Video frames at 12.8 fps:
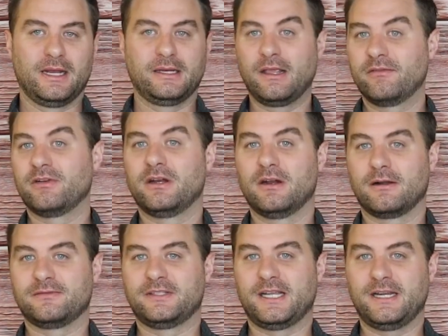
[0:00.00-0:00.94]
and given
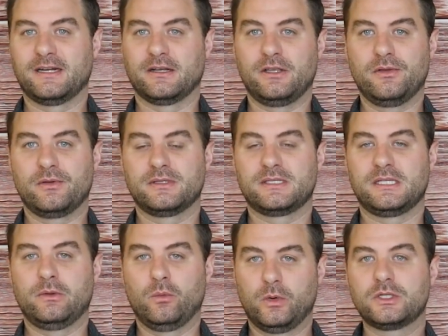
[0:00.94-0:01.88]
enough data, you can
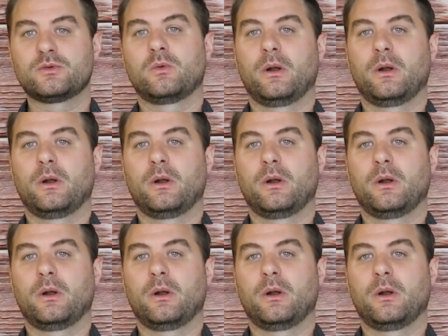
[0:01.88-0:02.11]
see which